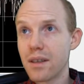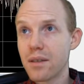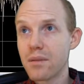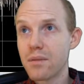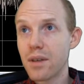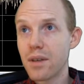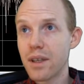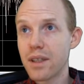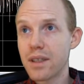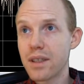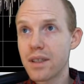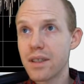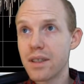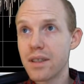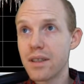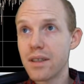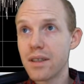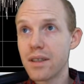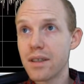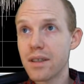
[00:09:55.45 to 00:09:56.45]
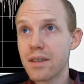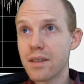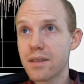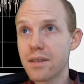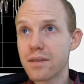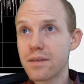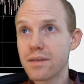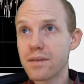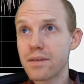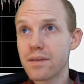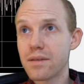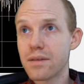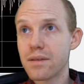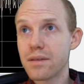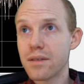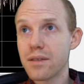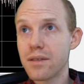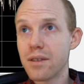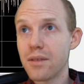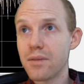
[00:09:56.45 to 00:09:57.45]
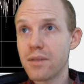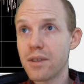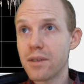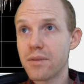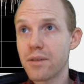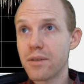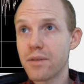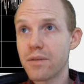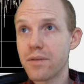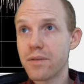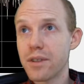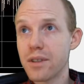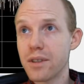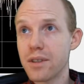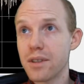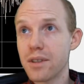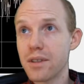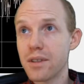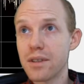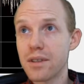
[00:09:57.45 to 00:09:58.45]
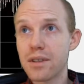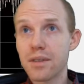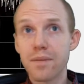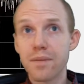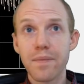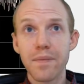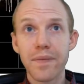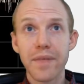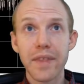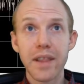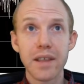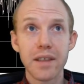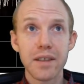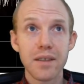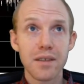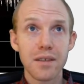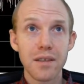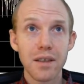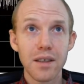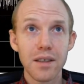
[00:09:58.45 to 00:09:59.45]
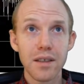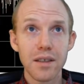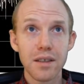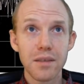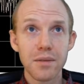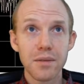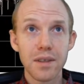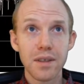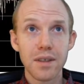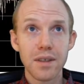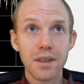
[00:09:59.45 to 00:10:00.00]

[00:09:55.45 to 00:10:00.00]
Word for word: Right here, you have different filters. Let's try this one.